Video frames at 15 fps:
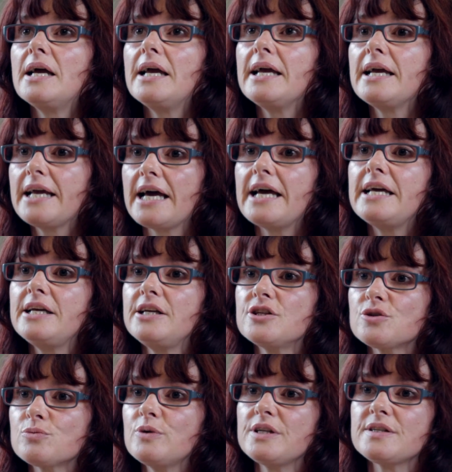
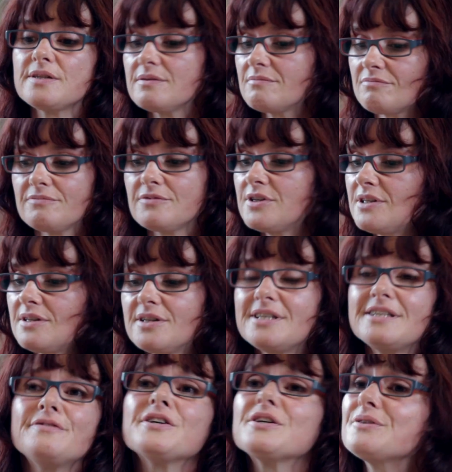engage with the
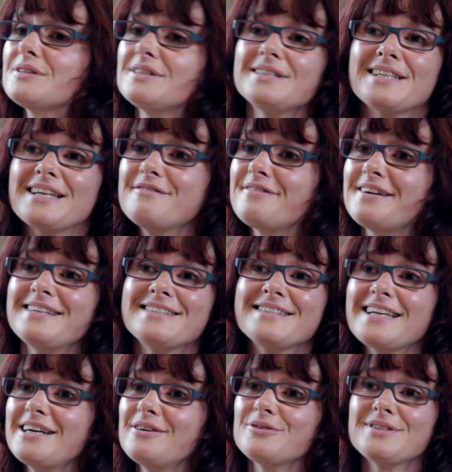difficulties they face
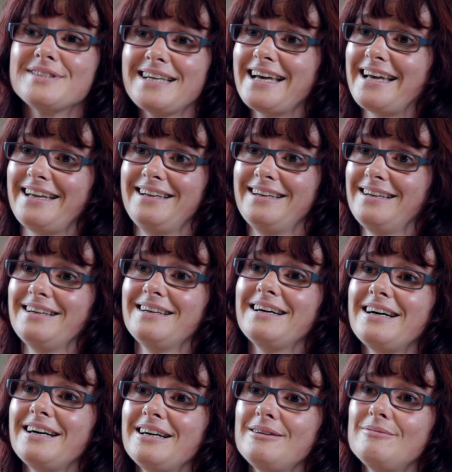day on day.
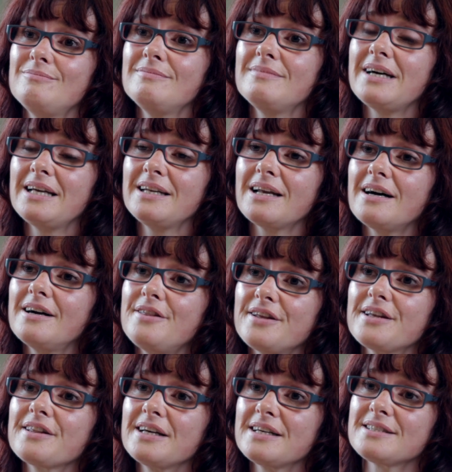And I
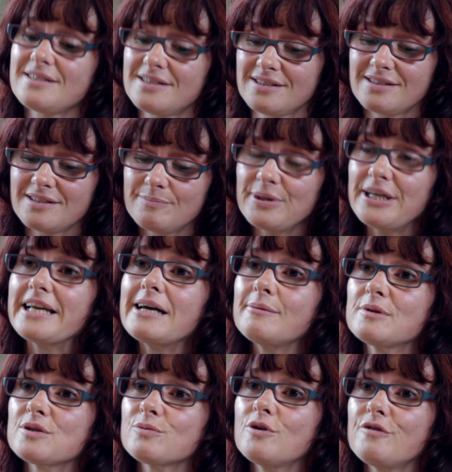think that's being
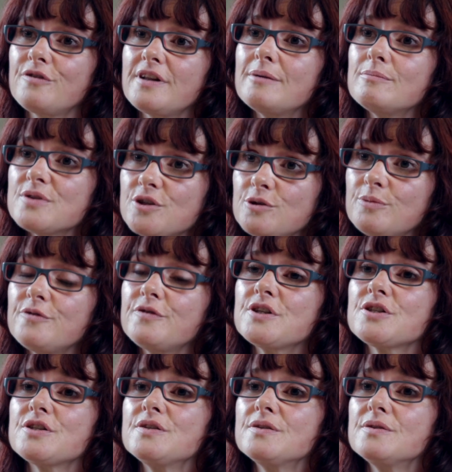able to offer them
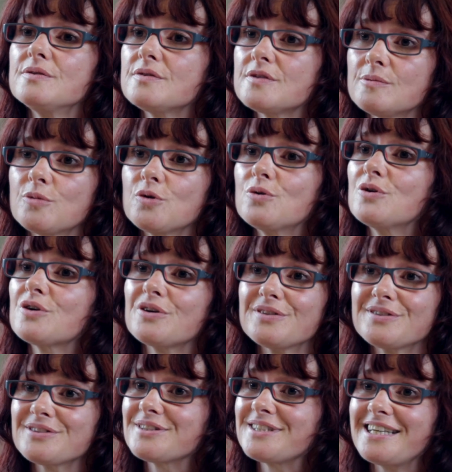supervision, support,
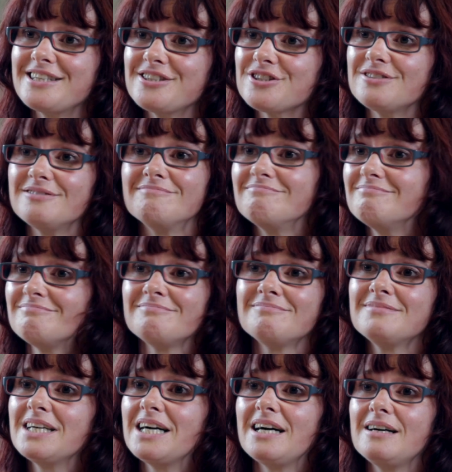consultation,
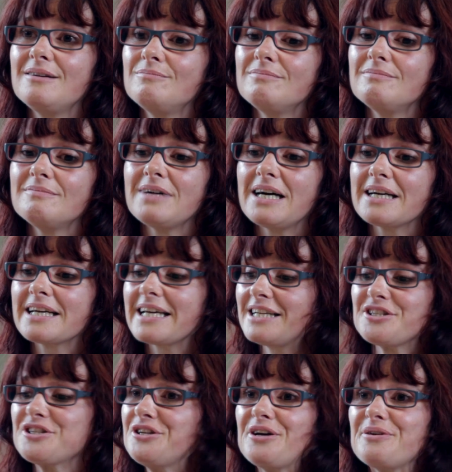
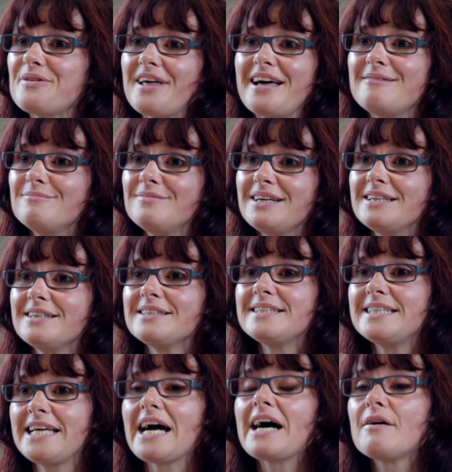get to know them and
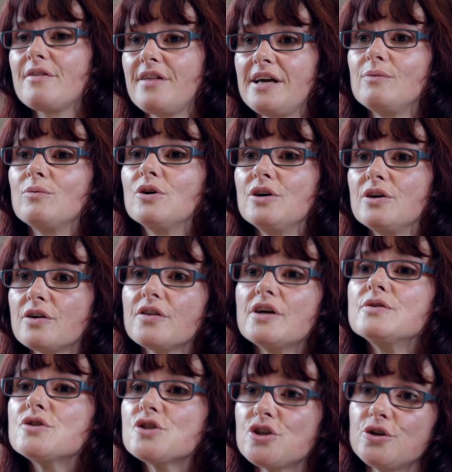see how they work.
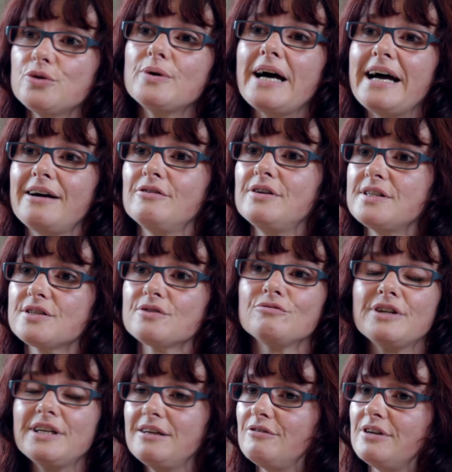Those two areas are
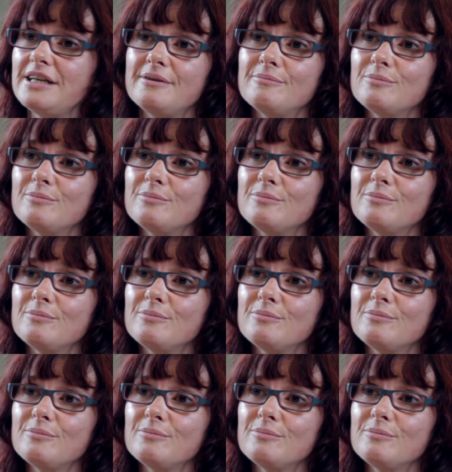really, really